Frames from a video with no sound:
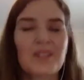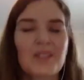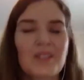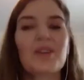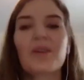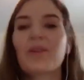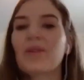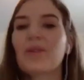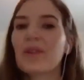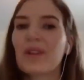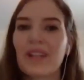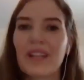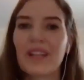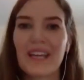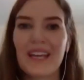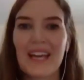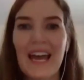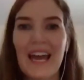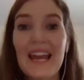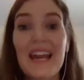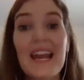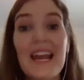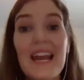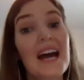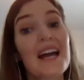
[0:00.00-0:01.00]
Totally.
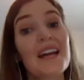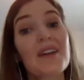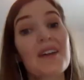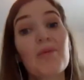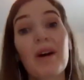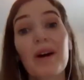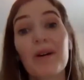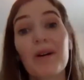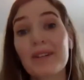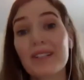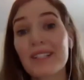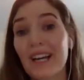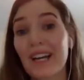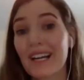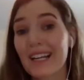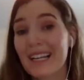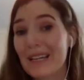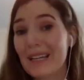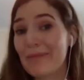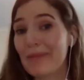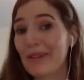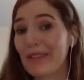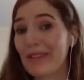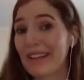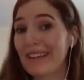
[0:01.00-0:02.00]
And uh, while we're talking
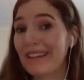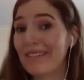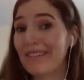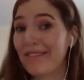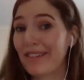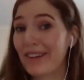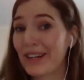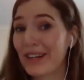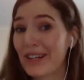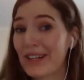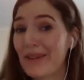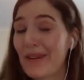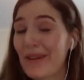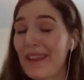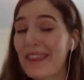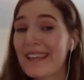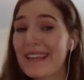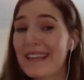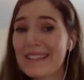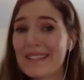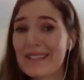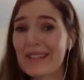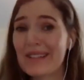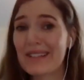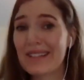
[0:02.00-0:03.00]
about that inverted U, I think
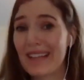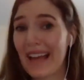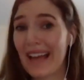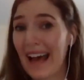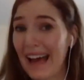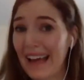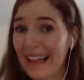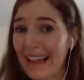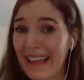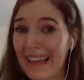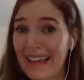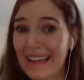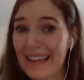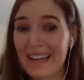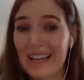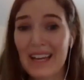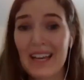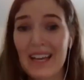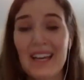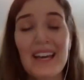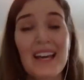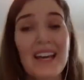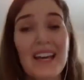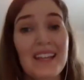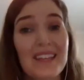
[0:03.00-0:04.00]
it's good to highlight
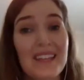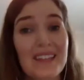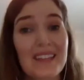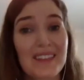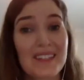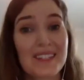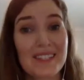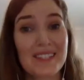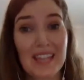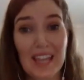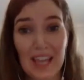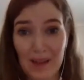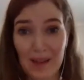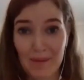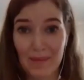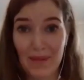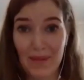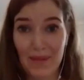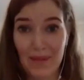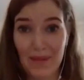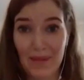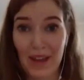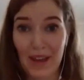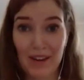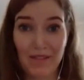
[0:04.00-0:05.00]
that the same
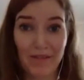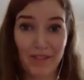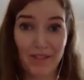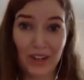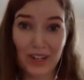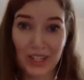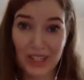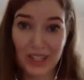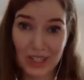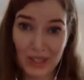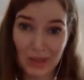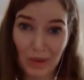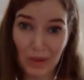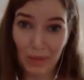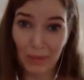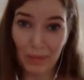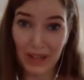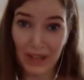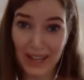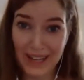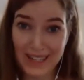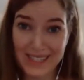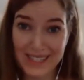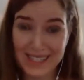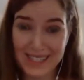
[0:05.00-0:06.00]
inverted U
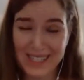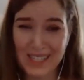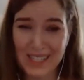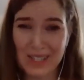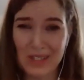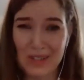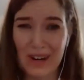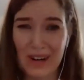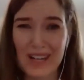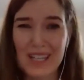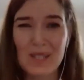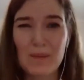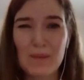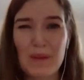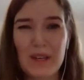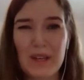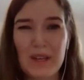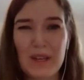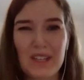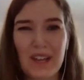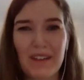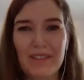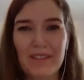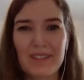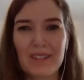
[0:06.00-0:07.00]
applies to stress
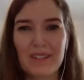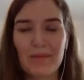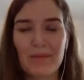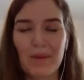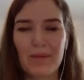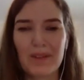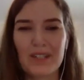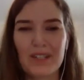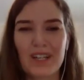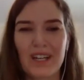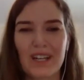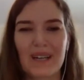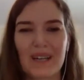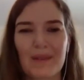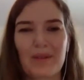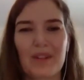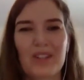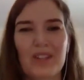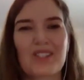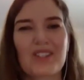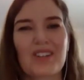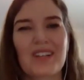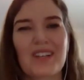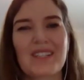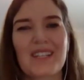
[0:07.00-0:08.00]
because often when we talk about
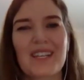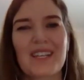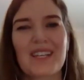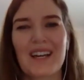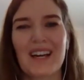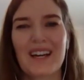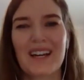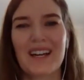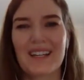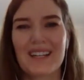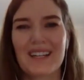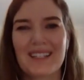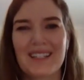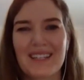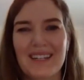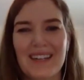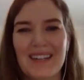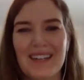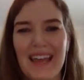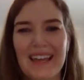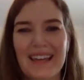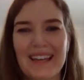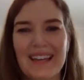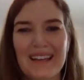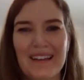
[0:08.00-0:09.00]
stress, it kind of gets a
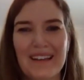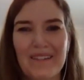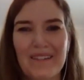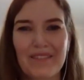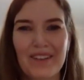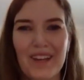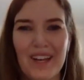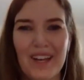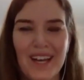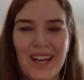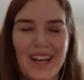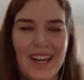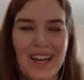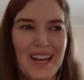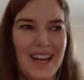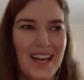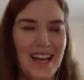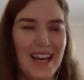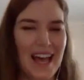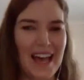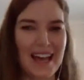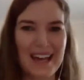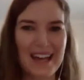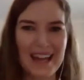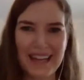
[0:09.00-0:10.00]
negative,
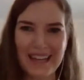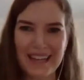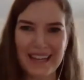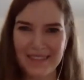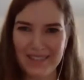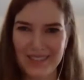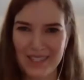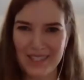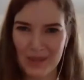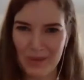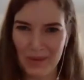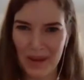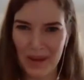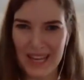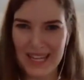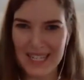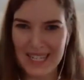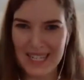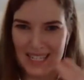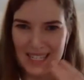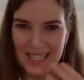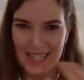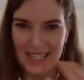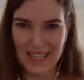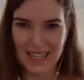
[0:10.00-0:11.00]
a negative sway,
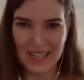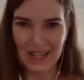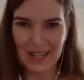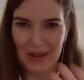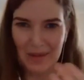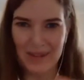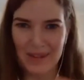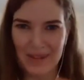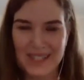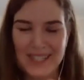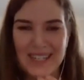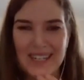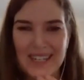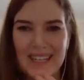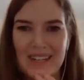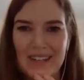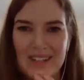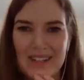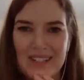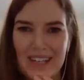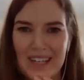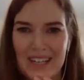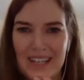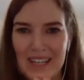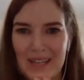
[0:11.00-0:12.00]
doesn't it? You know, we're sitting here
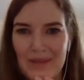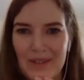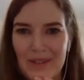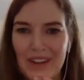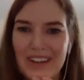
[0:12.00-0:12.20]
talking yes.